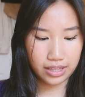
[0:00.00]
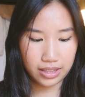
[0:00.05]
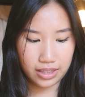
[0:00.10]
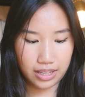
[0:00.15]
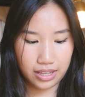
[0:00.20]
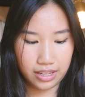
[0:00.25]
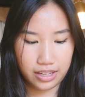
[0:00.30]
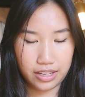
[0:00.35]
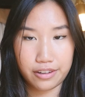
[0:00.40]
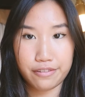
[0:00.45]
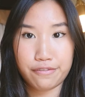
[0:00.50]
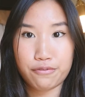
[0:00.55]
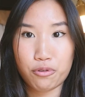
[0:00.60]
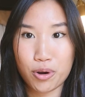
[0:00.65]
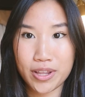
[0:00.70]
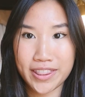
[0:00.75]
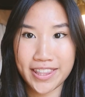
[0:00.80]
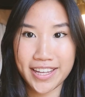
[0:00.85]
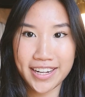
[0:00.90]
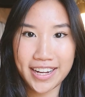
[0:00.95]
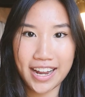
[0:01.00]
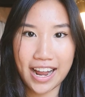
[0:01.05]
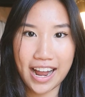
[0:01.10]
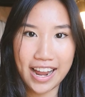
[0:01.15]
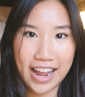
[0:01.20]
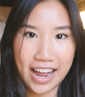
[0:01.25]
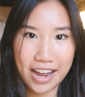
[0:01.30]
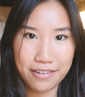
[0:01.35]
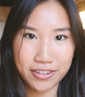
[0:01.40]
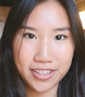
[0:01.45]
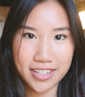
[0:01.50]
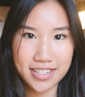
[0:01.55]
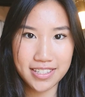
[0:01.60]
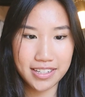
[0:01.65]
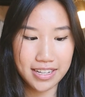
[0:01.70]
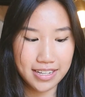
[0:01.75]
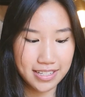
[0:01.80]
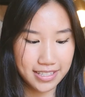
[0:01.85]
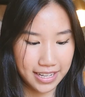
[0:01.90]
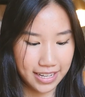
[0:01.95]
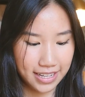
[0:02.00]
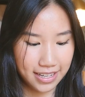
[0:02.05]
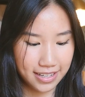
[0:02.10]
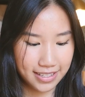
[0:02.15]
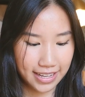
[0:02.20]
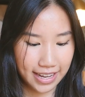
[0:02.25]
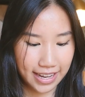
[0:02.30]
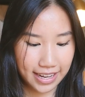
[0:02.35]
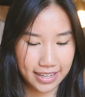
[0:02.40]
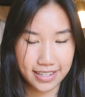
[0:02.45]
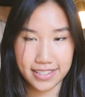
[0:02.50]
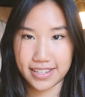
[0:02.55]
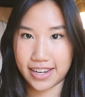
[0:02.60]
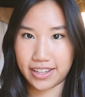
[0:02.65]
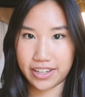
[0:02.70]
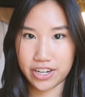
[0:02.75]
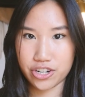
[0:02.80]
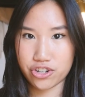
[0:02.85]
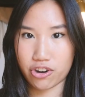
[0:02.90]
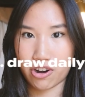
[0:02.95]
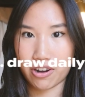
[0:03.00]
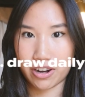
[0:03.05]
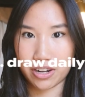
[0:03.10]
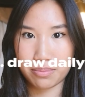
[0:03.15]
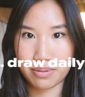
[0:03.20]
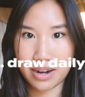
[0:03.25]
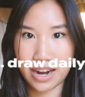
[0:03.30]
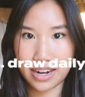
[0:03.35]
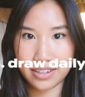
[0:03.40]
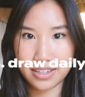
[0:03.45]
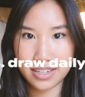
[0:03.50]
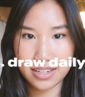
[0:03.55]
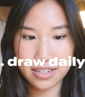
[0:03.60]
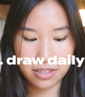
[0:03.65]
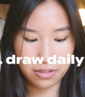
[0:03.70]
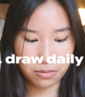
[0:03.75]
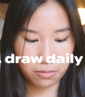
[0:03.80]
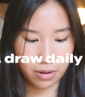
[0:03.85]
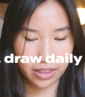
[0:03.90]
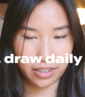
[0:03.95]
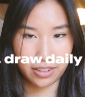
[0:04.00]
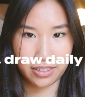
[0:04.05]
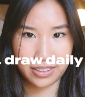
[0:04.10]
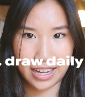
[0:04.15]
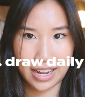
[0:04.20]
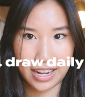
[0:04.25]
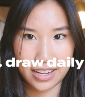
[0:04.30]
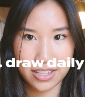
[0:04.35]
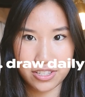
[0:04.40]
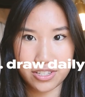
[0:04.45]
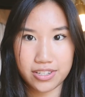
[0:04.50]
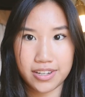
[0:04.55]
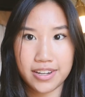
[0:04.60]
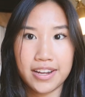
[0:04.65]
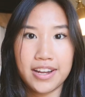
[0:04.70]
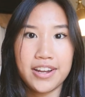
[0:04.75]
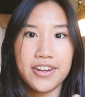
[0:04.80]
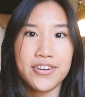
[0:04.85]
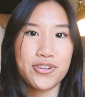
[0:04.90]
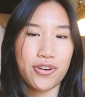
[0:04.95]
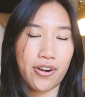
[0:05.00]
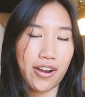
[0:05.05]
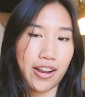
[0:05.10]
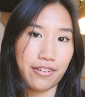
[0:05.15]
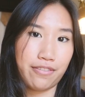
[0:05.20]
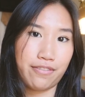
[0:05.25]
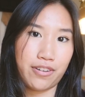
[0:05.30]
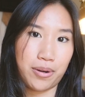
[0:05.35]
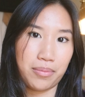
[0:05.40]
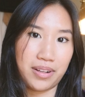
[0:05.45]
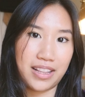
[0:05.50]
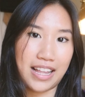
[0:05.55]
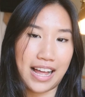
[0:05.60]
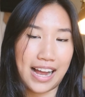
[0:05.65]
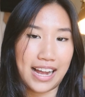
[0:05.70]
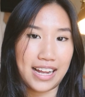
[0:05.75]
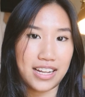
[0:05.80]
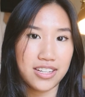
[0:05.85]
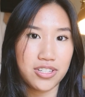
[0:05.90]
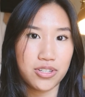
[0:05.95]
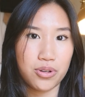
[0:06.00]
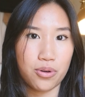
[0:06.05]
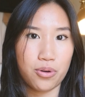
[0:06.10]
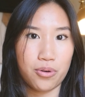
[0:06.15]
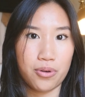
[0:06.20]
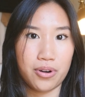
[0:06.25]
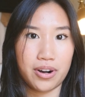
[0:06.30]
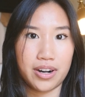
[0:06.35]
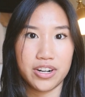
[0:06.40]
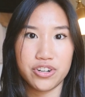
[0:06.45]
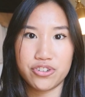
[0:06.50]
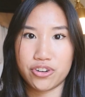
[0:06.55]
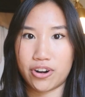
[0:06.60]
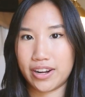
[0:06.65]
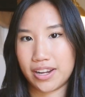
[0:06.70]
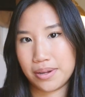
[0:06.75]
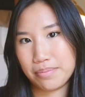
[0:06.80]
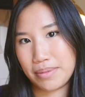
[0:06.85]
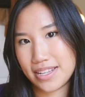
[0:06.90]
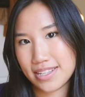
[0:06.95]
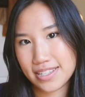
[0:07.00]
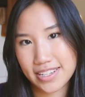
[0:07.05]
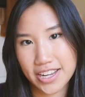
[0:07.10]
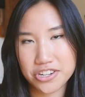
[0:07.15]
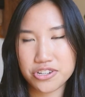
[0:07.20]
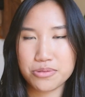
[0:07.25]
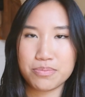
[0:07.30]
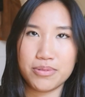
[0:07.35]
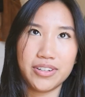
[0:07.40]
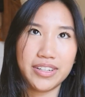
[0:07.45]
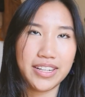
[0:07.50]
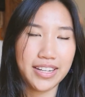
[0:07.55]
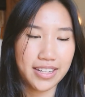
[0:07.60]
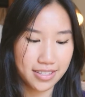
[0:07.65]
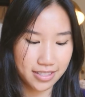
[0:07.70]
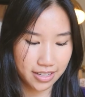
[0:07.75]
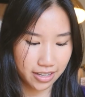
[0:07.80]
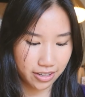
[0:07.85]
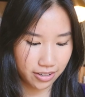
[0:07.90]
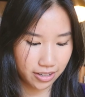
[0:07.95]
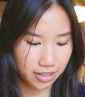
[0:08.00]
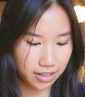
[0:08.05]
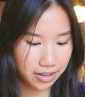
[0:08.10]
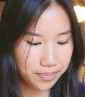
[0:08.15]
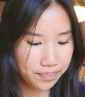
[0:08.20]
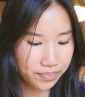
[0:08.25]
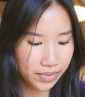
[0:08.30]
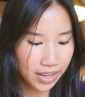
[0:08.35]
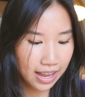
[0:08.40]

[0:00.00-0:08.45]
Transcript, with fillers: The fourth thing I have on this list is a daily drawing practice, whether that's drawing from class or drawing in my sketchbook, et cetera.